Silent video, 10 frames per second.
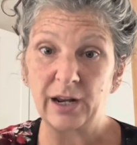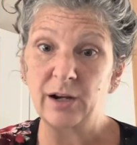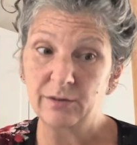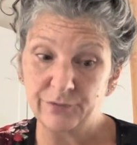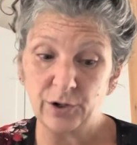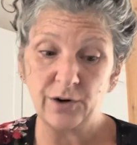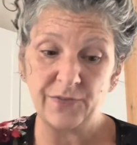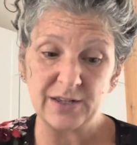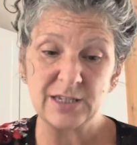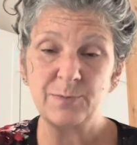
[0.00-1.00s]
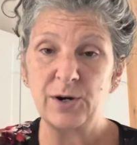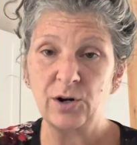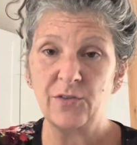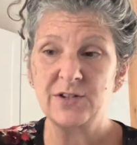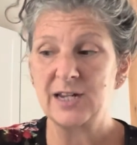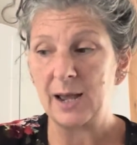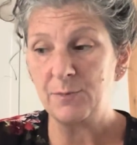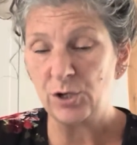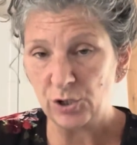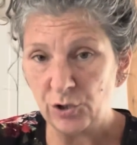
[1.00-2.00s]
Like, if you're in that Spirit all the time,
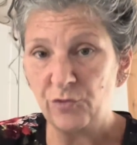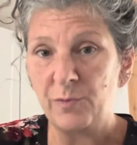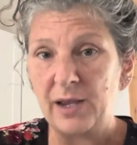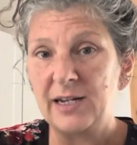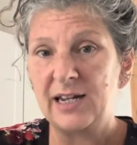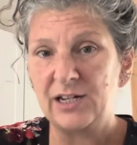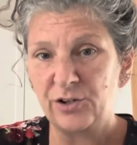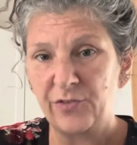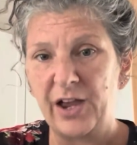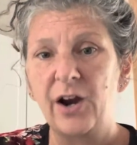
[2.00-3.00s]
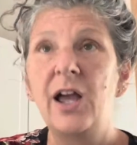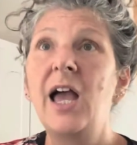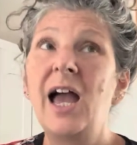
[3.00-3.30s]
you've made it and you're there.